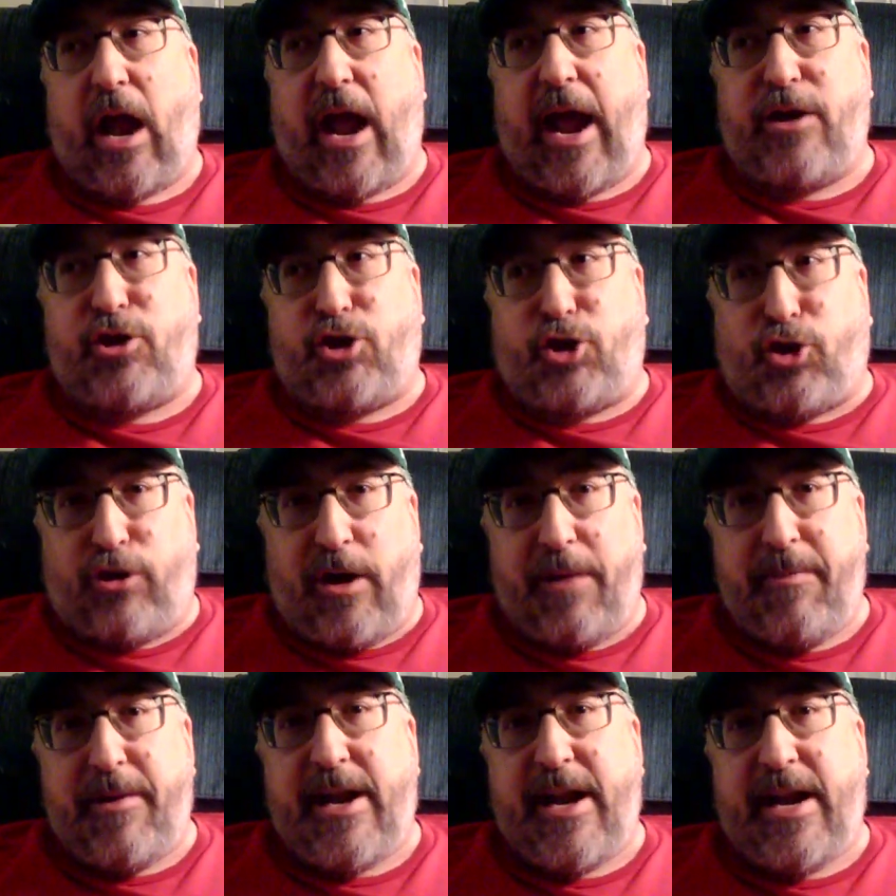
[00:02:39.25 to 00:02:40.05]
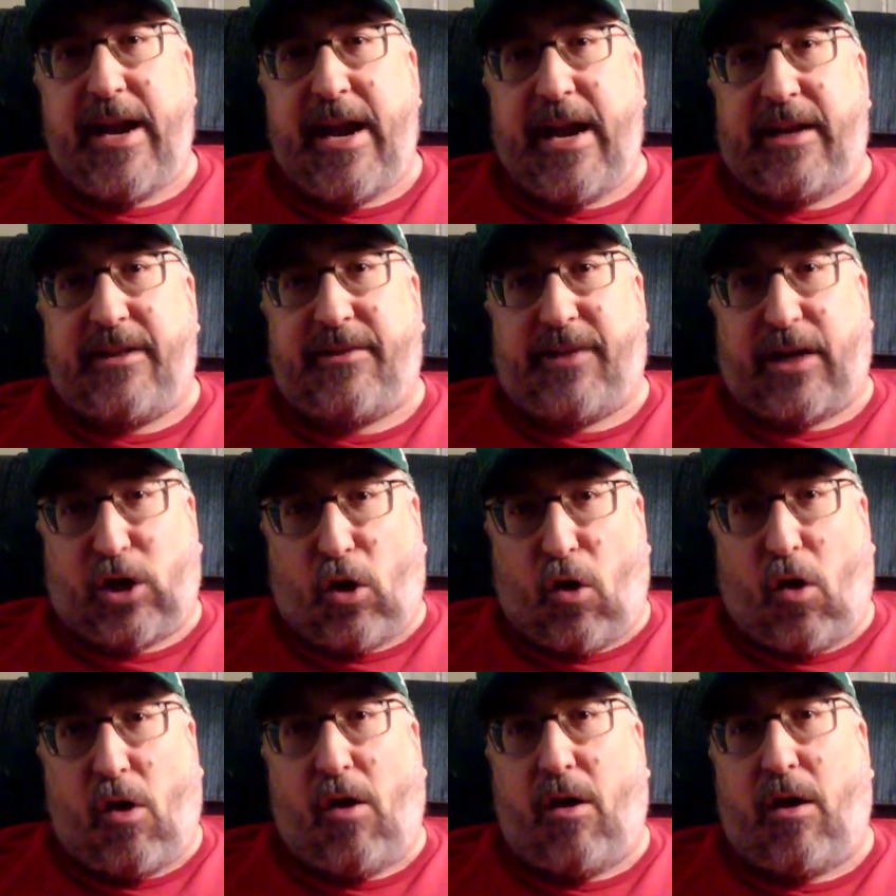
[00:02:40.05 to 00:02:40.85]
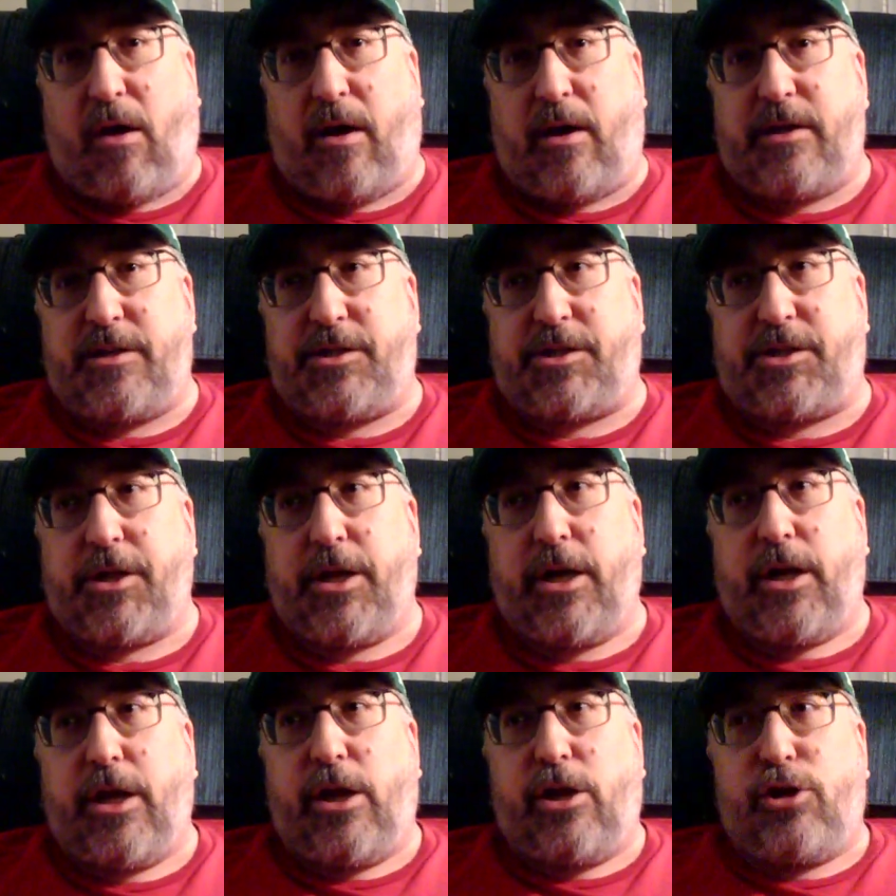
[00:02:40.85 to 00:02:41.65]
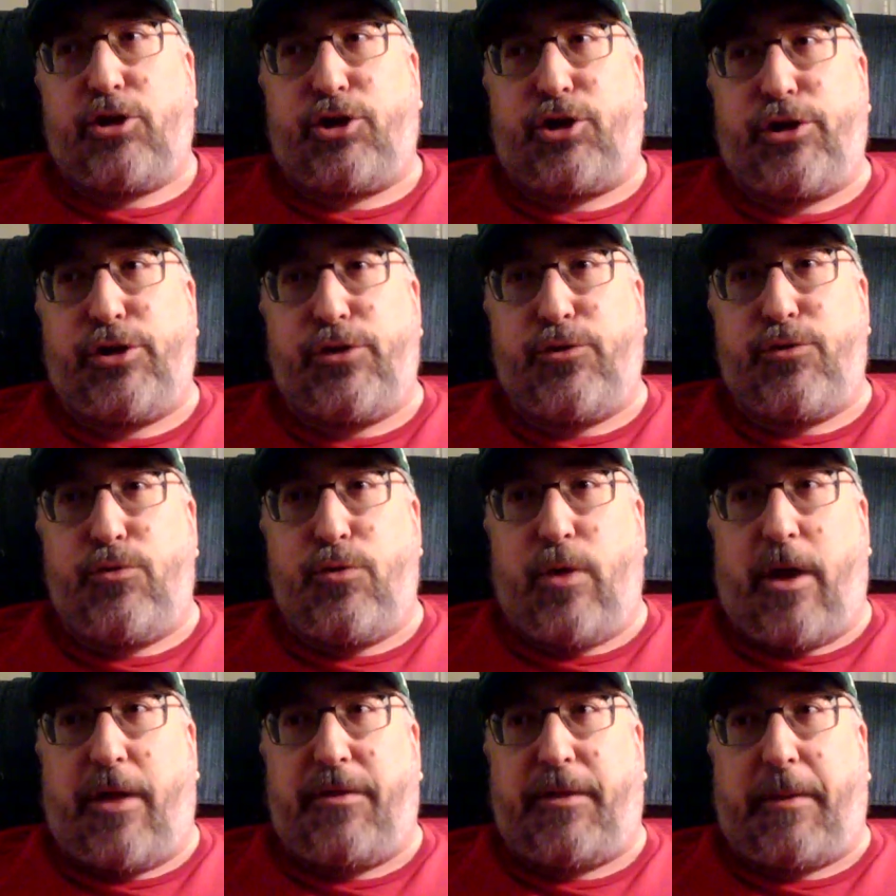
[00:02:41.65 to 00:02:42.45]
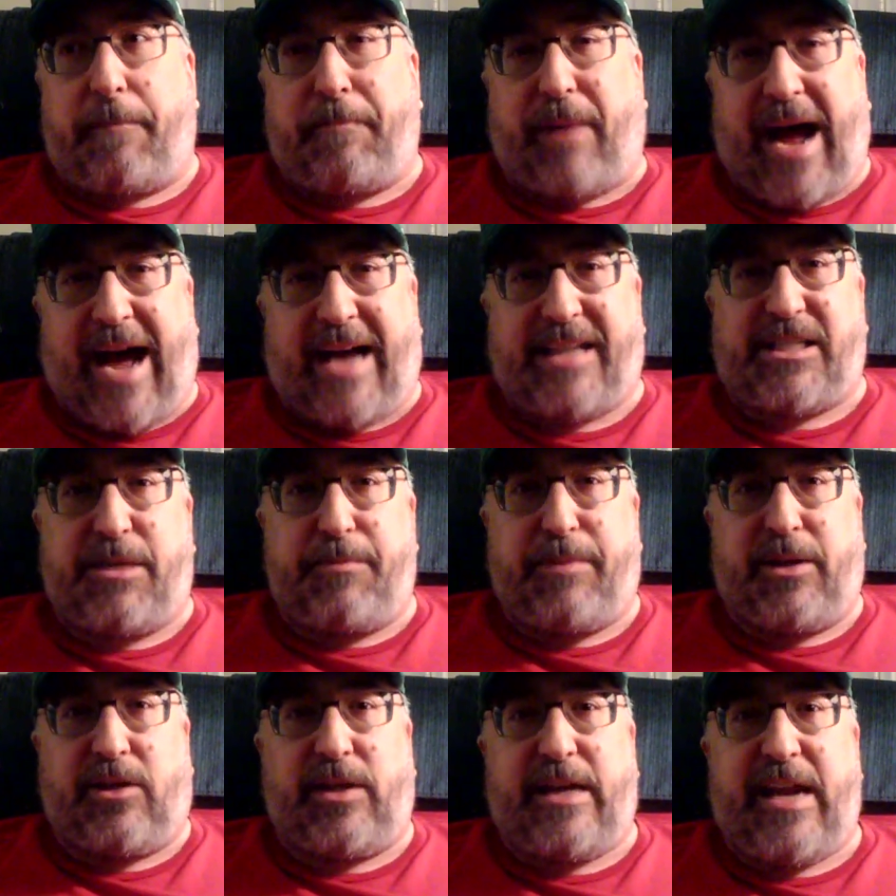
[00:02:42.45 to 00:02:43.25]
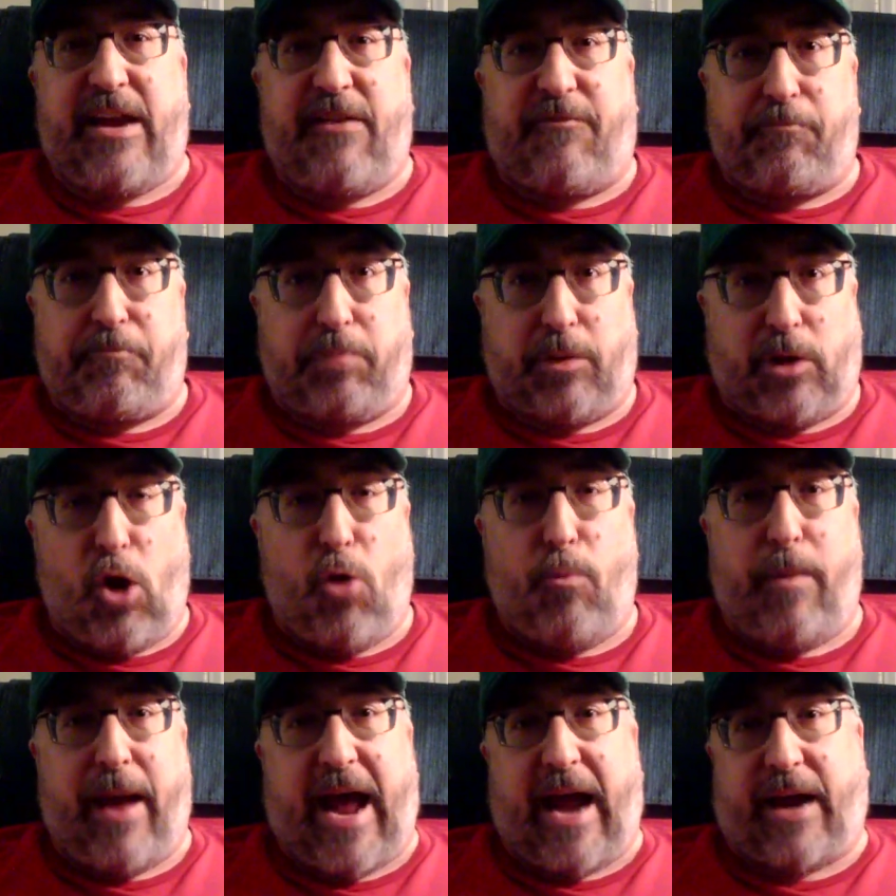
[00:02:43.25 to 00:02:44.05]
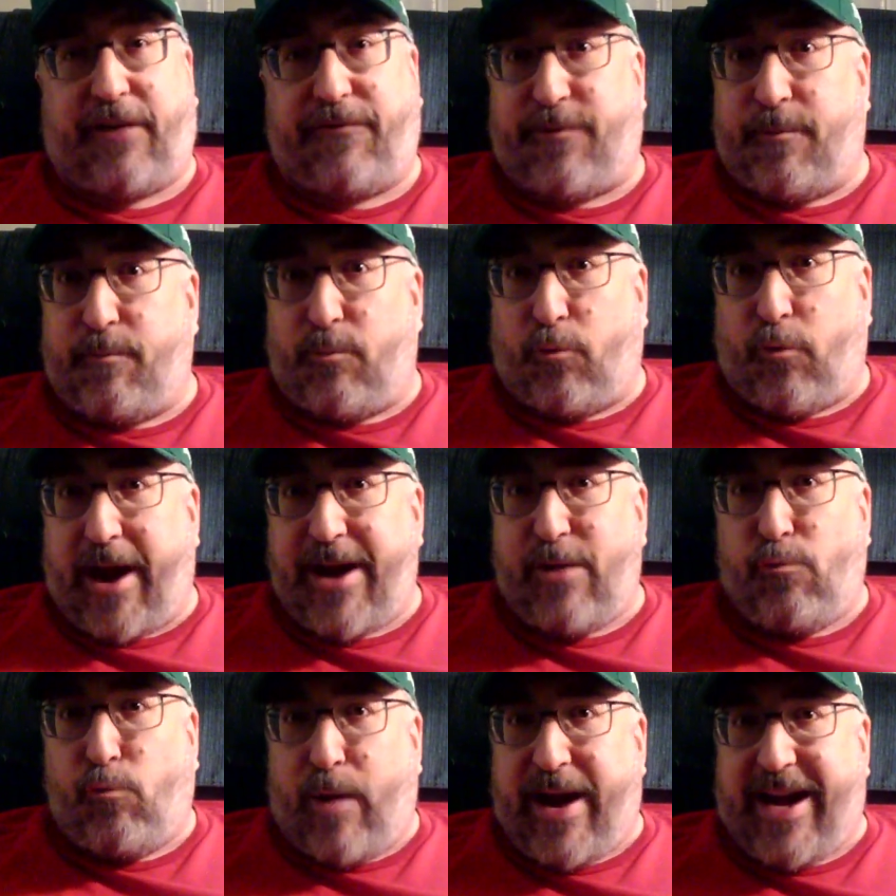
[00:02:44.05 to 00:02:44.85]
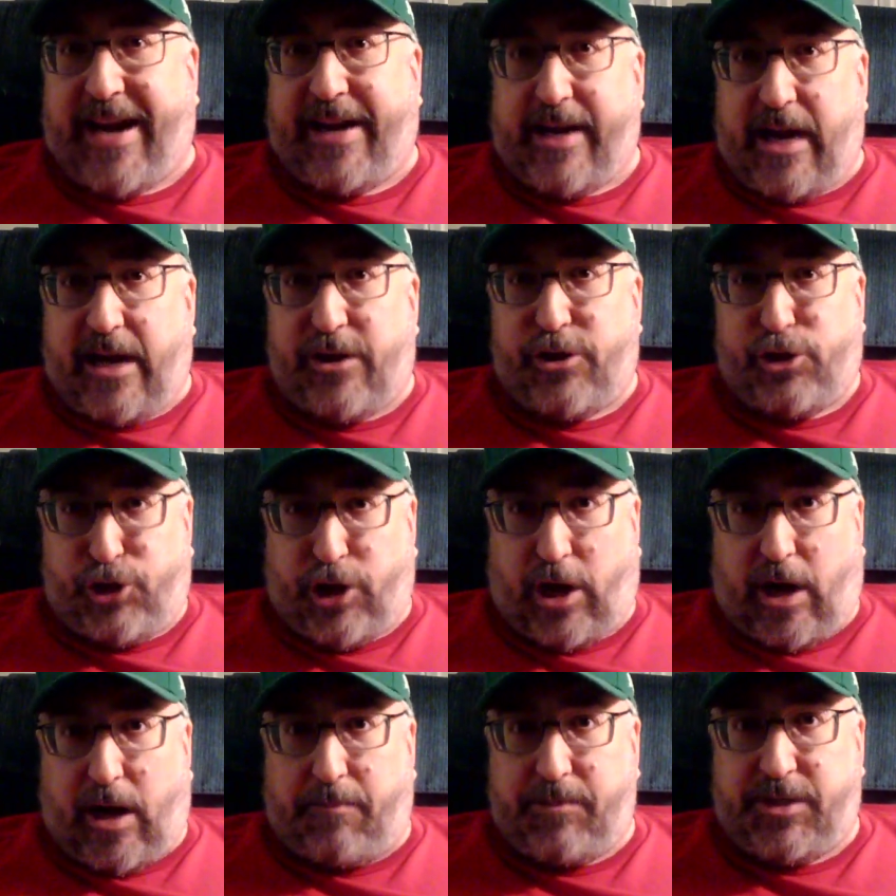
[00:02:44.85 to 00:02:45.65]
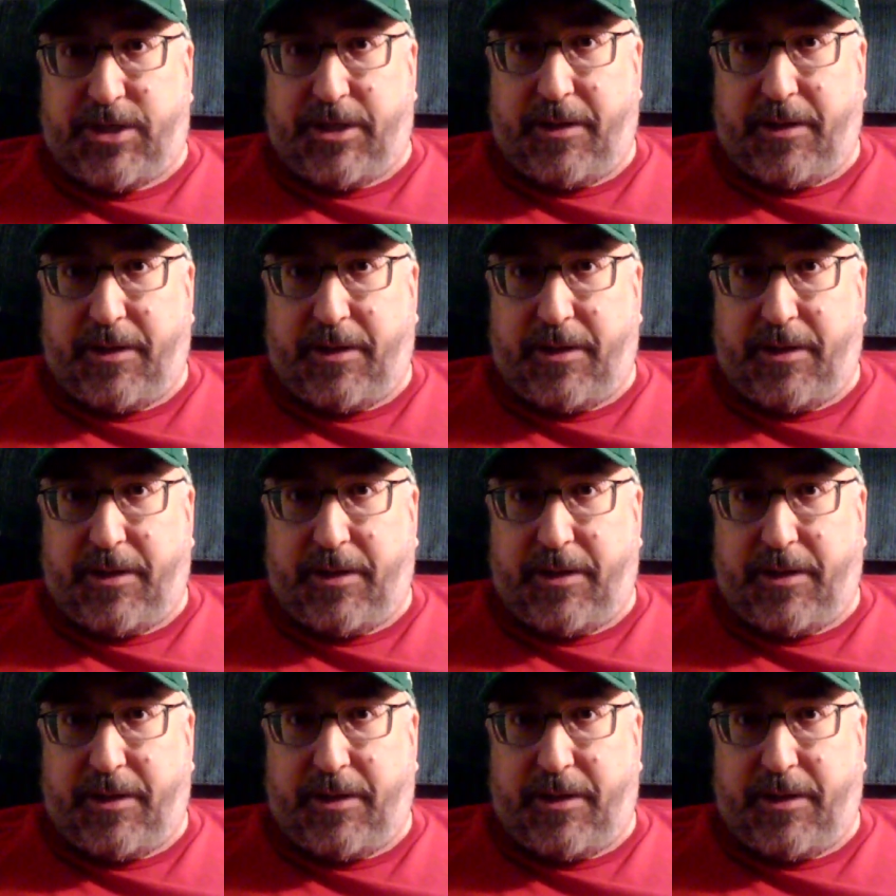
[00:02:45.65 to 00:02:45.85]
attributing the cause to the possibility of blowback from right-wing nut jobs.